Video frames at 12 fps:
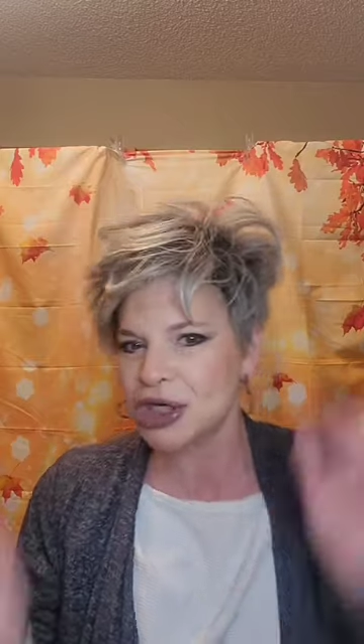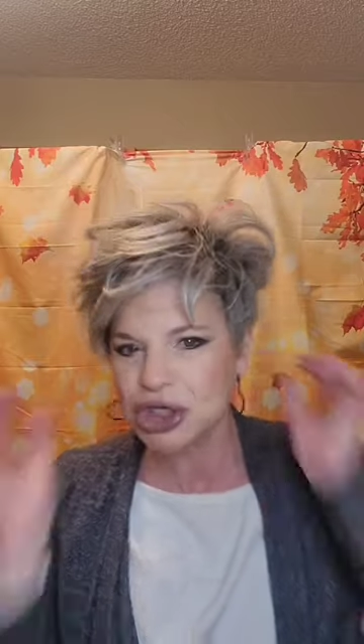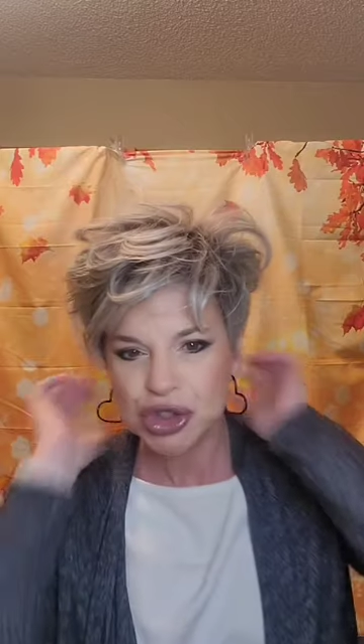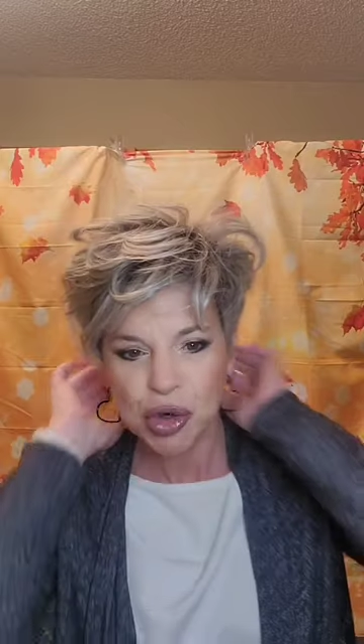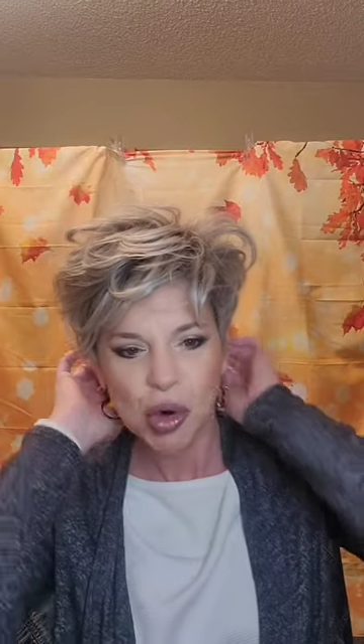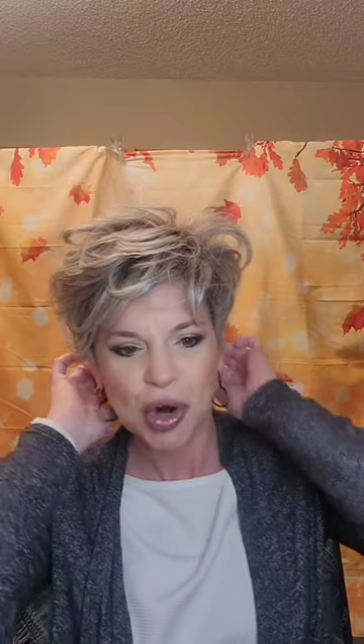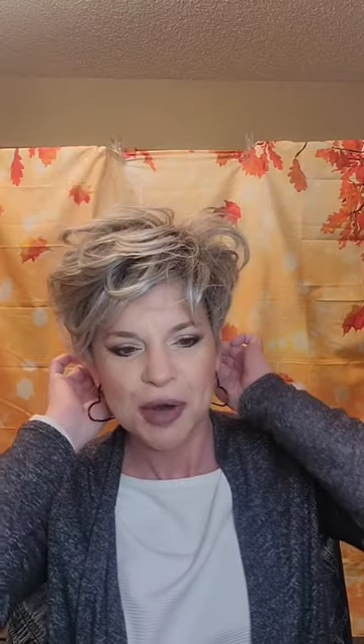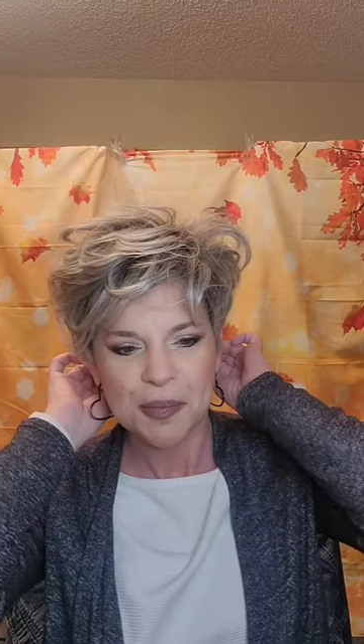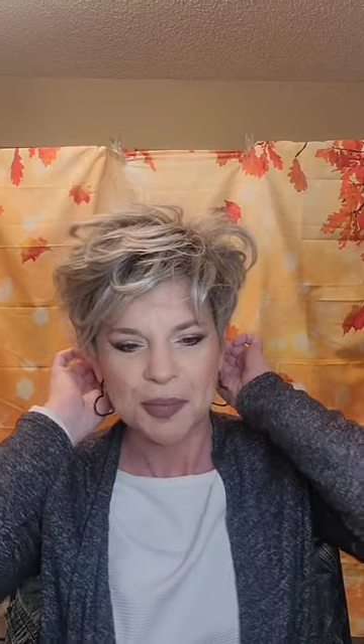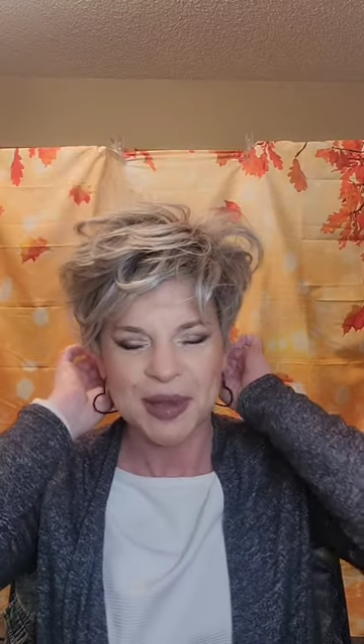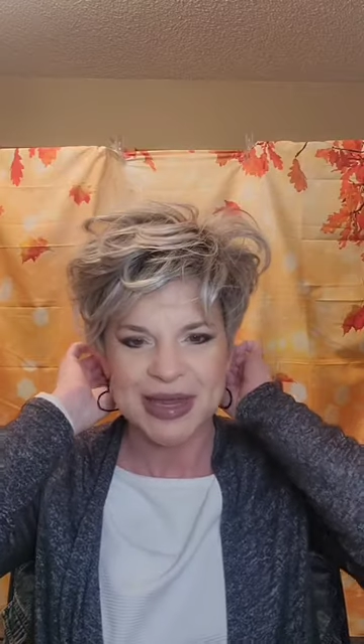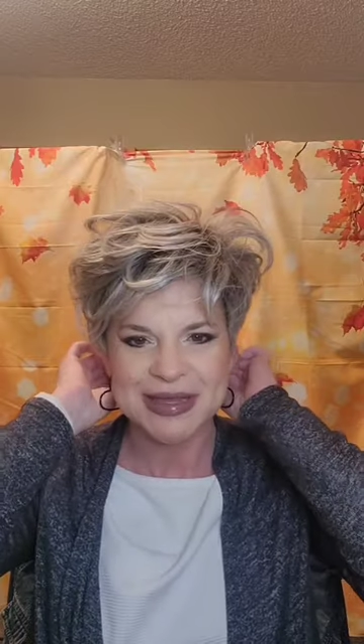
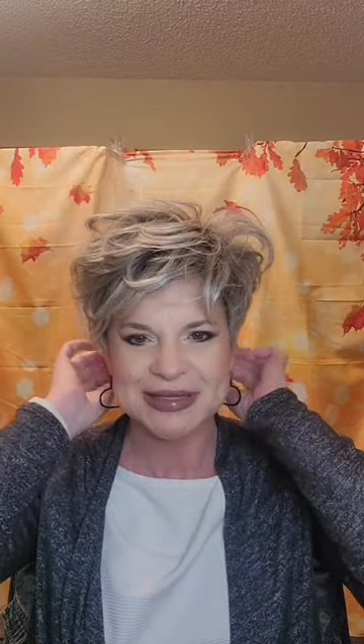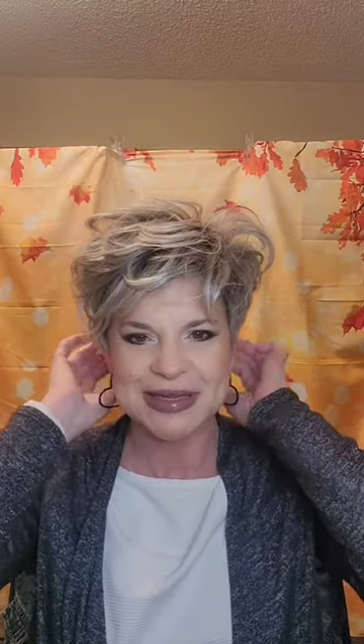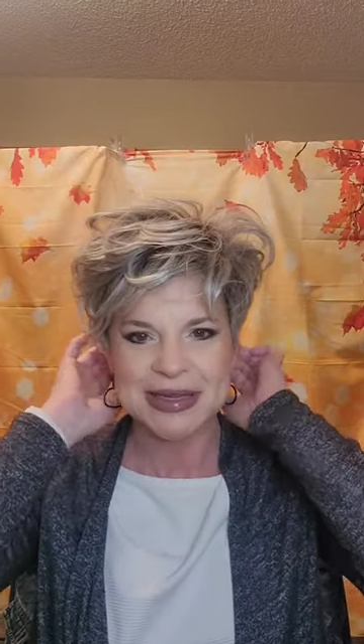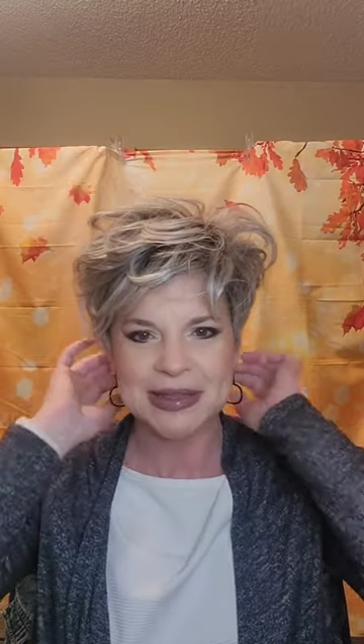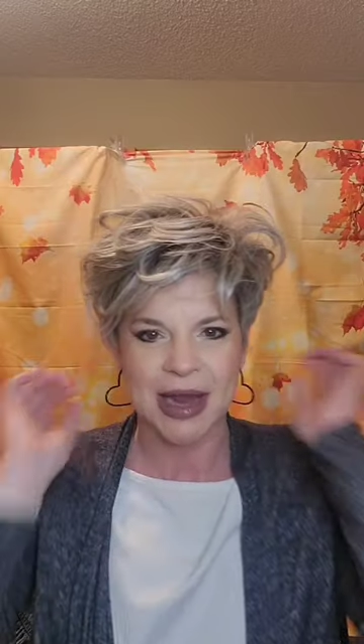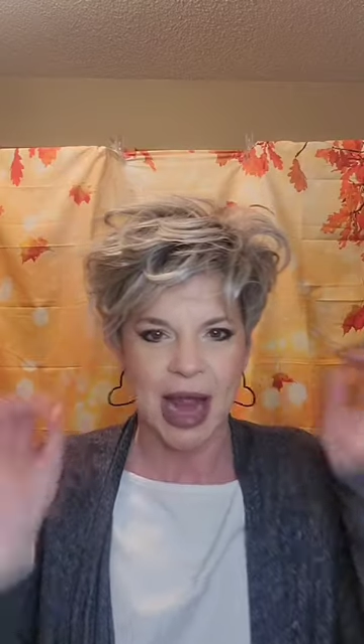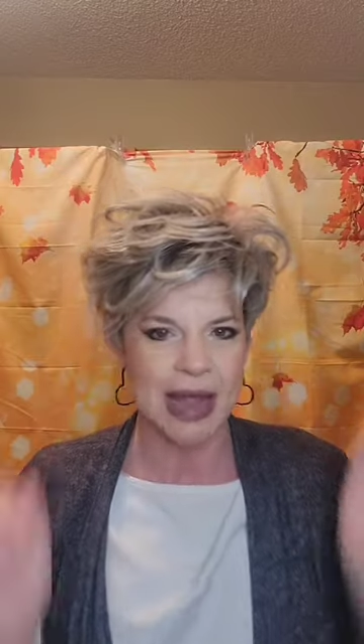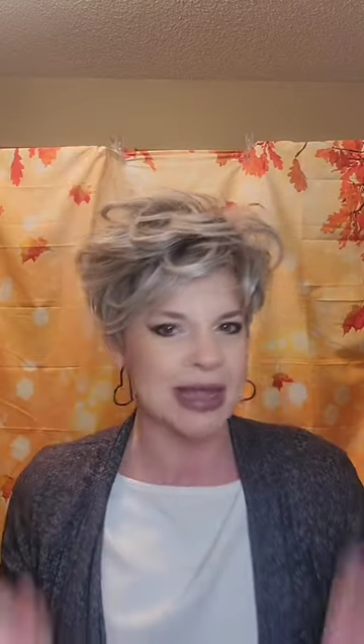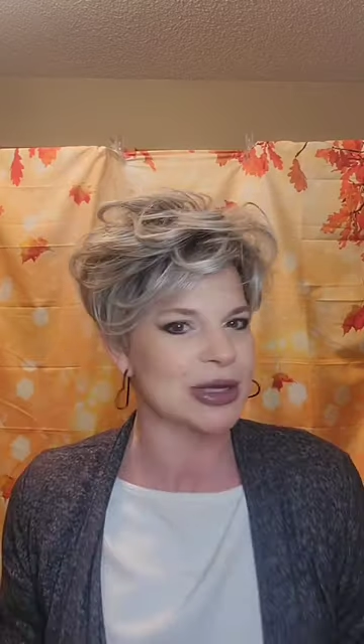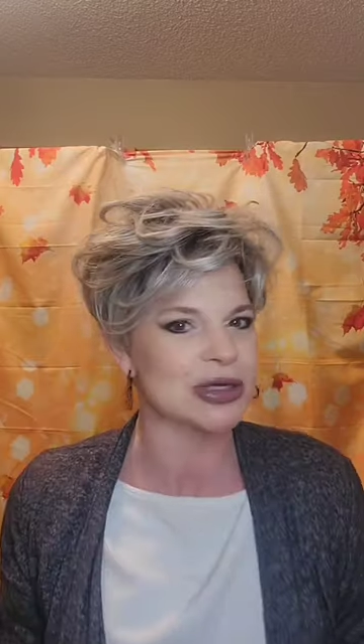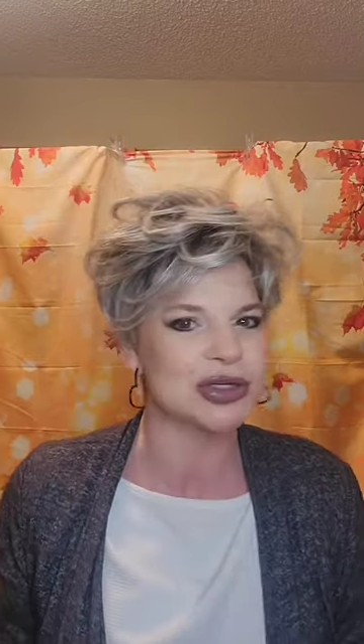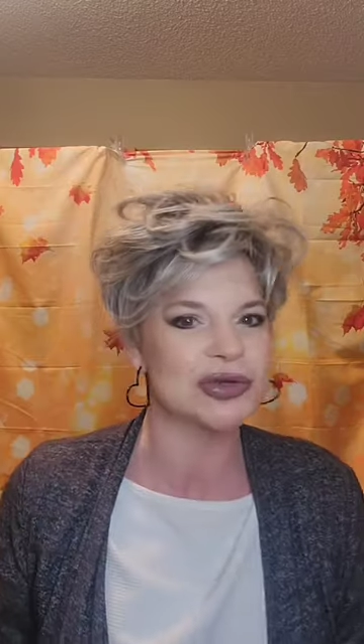short pixie that I
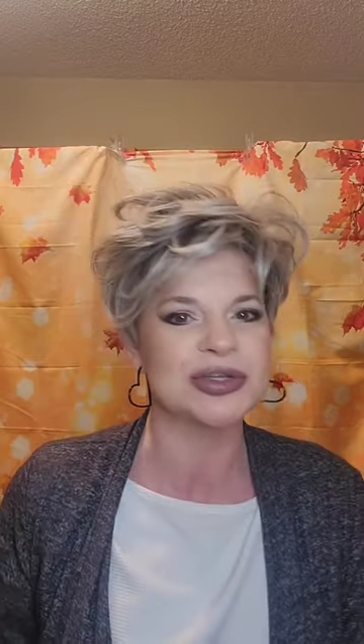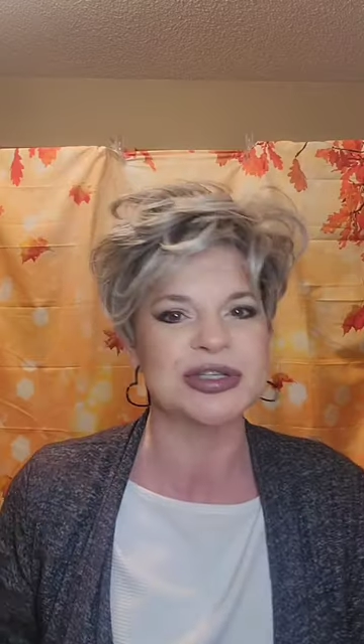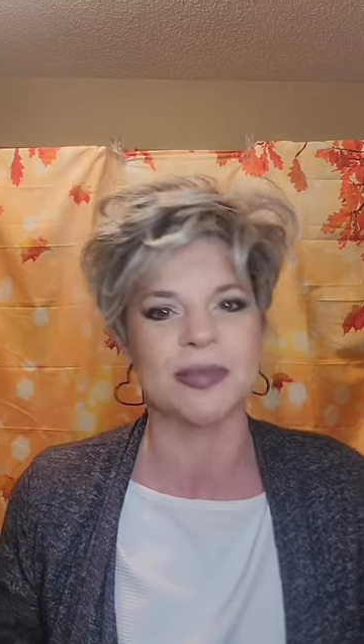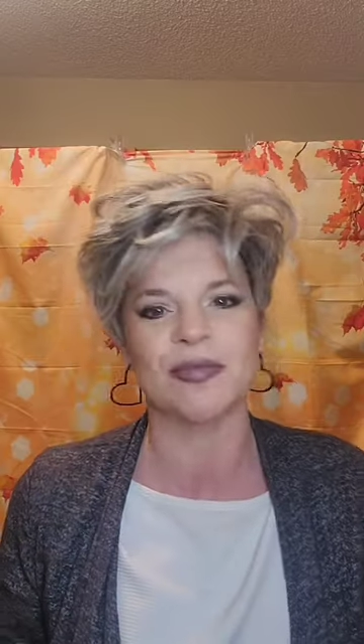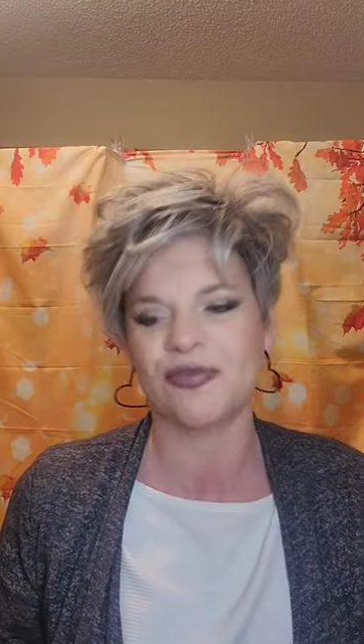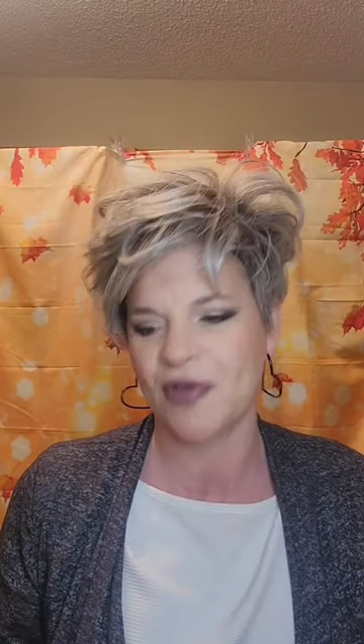can do some